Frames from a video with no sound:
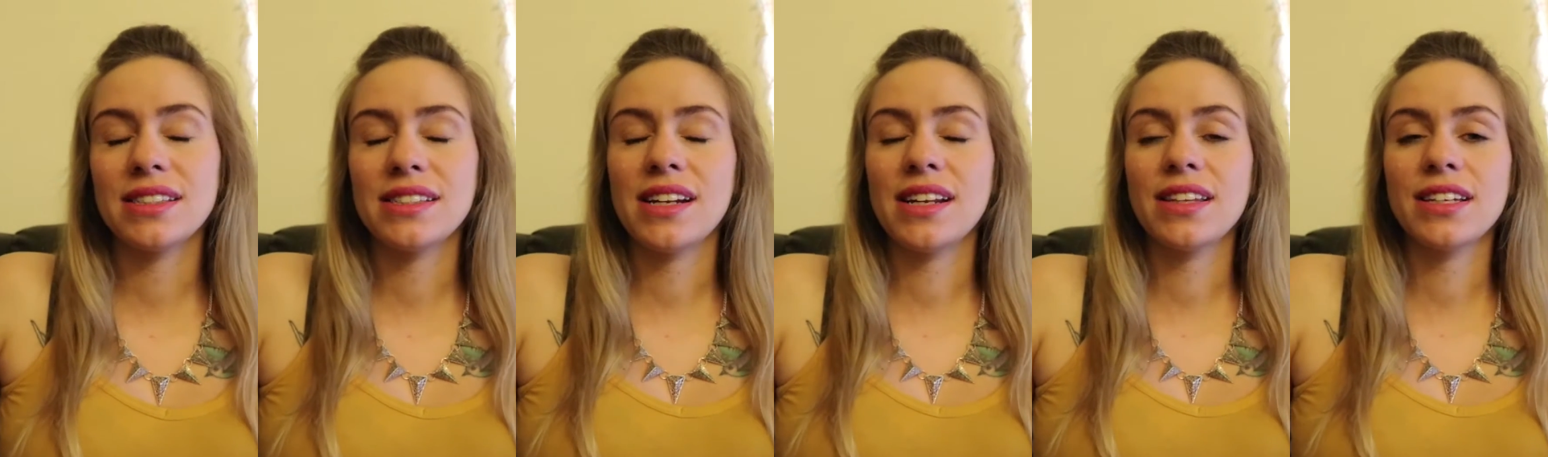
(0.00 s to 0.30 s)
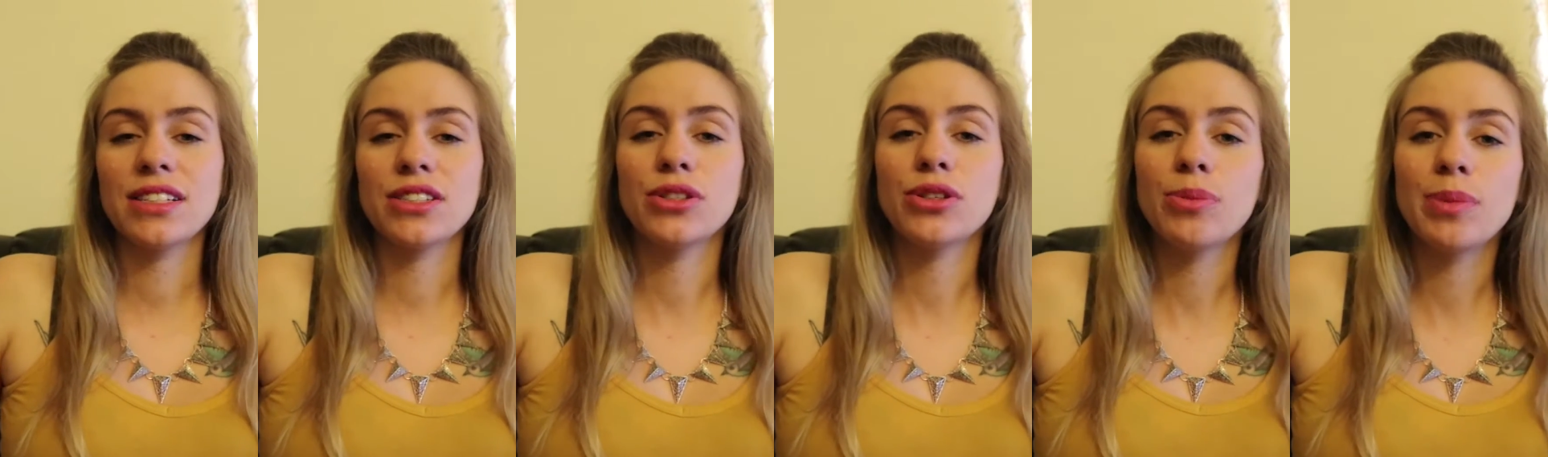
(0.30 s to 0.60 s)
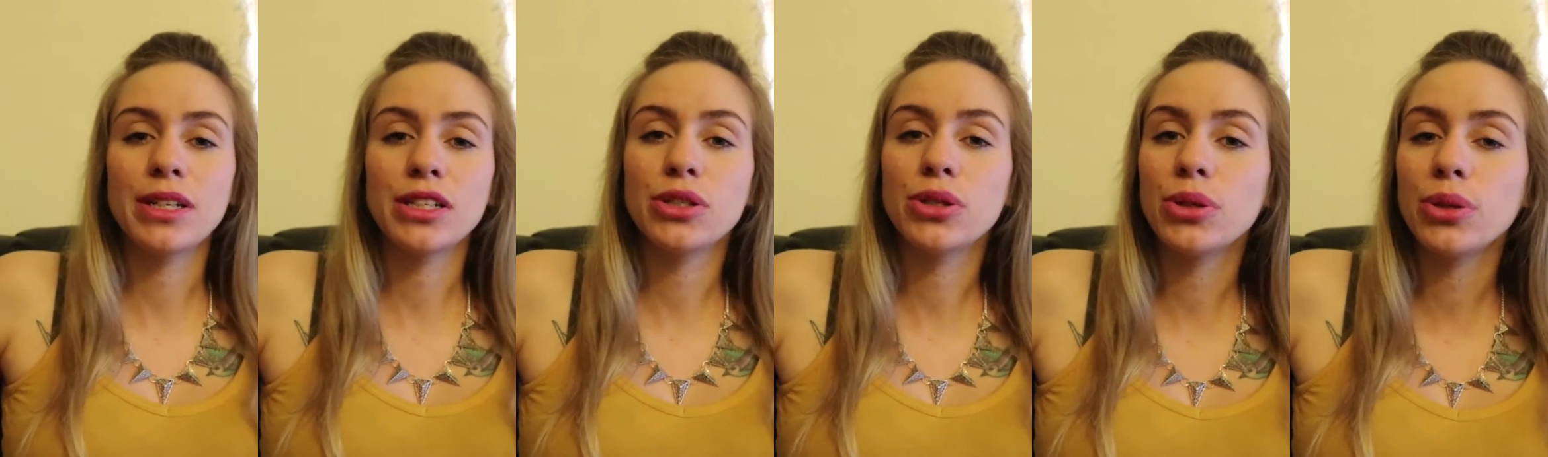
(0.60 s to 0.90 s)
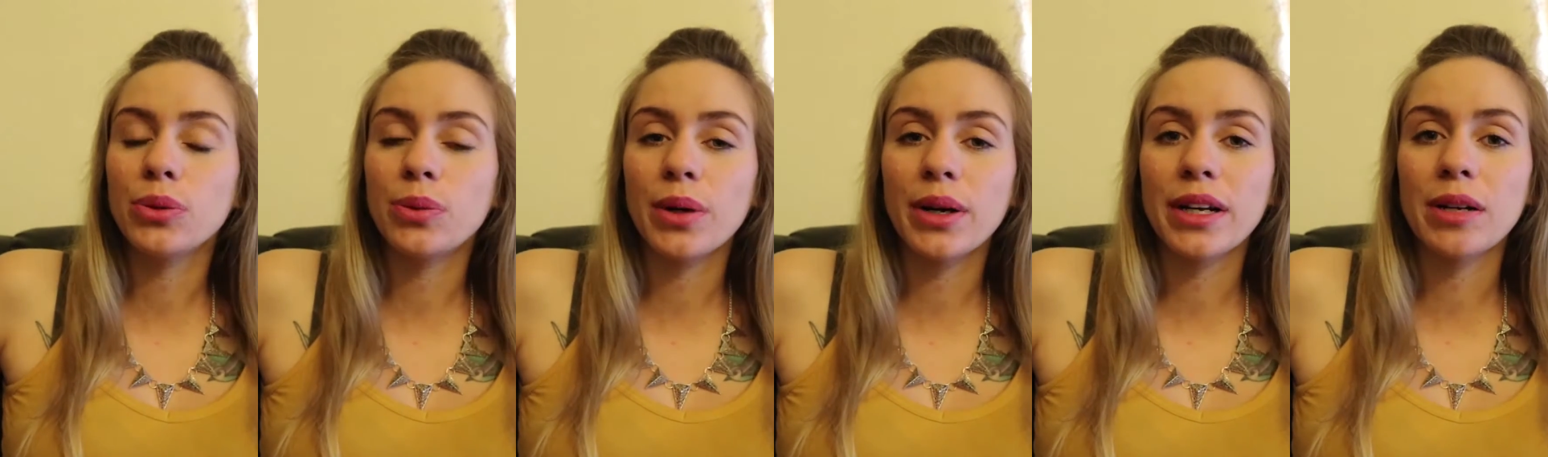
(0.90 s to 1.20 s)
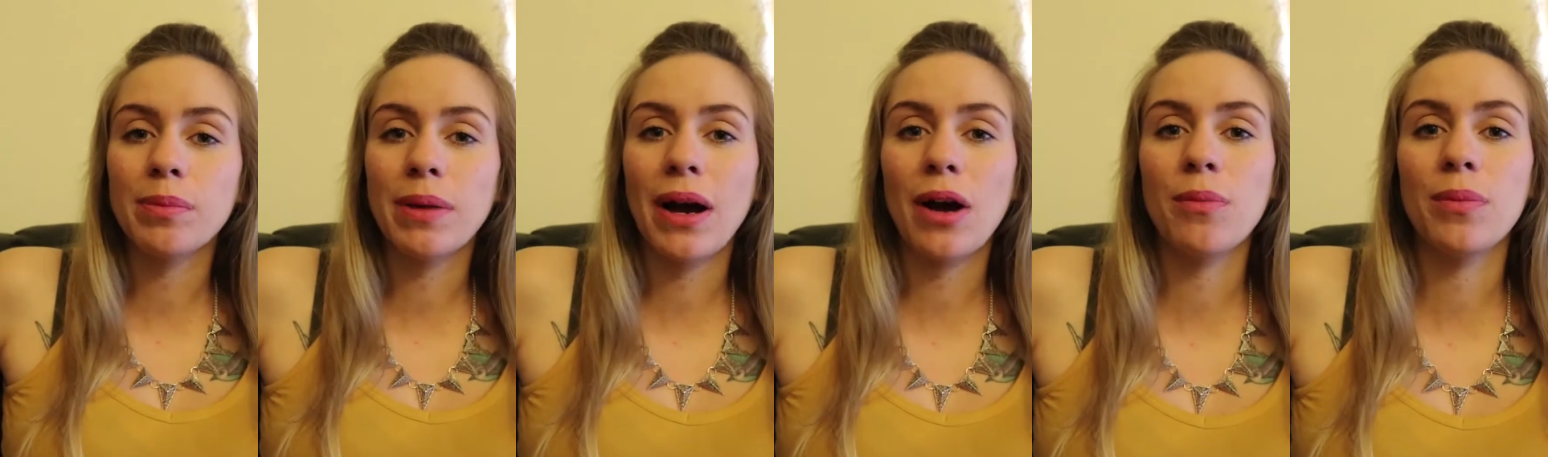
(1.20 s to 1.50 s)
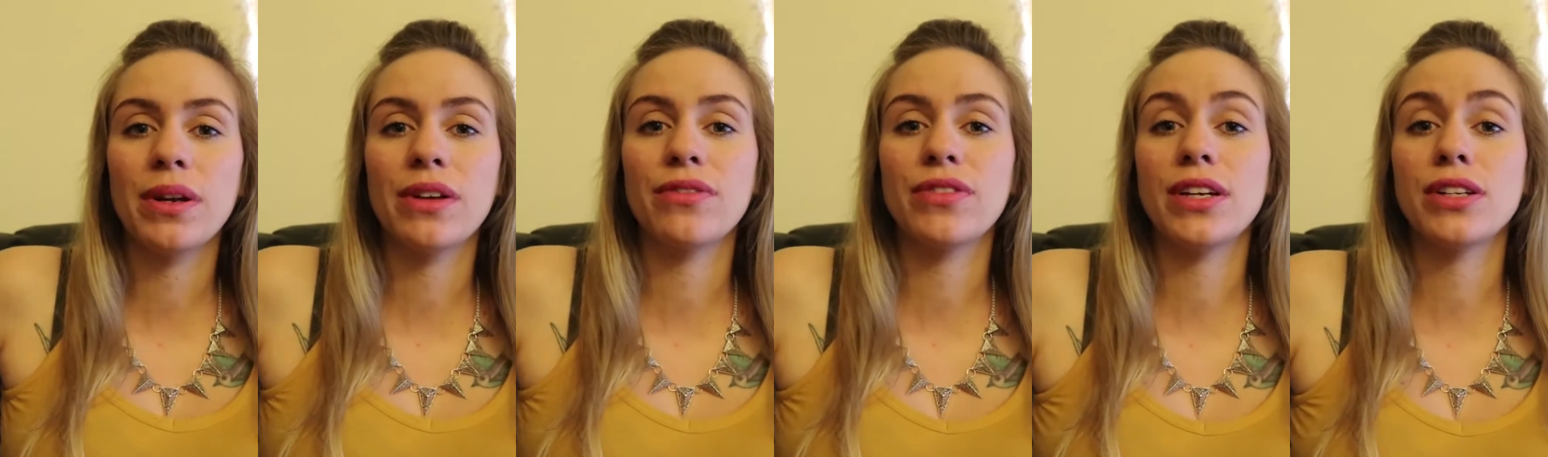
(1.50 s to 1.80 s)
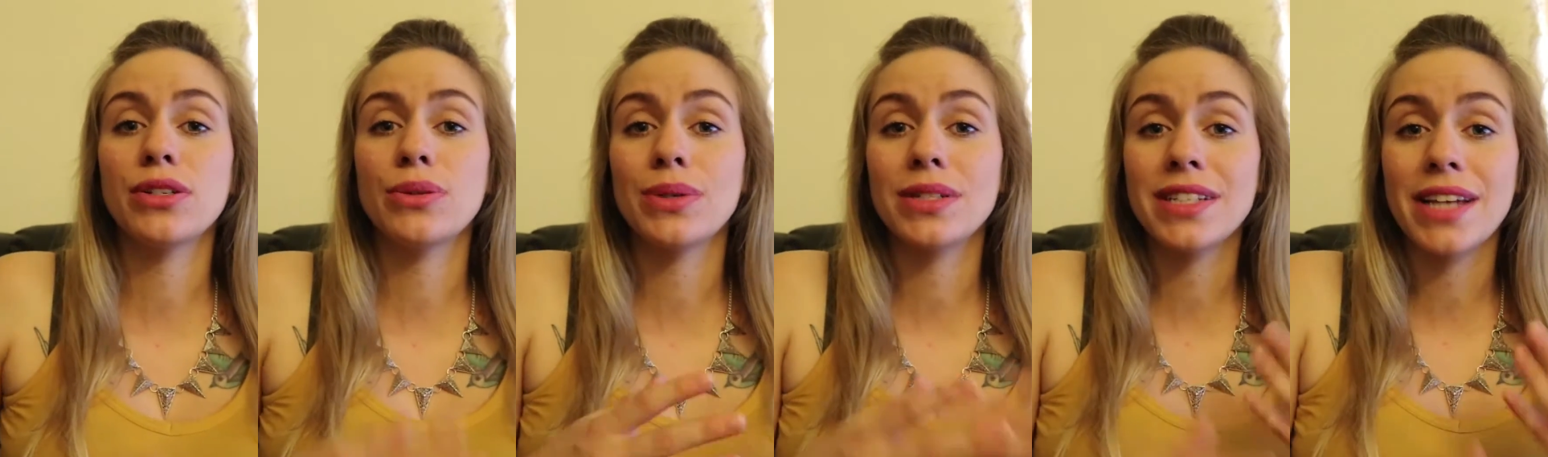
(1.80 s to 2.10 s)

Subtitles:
It's nothing to be too worried about, but if they do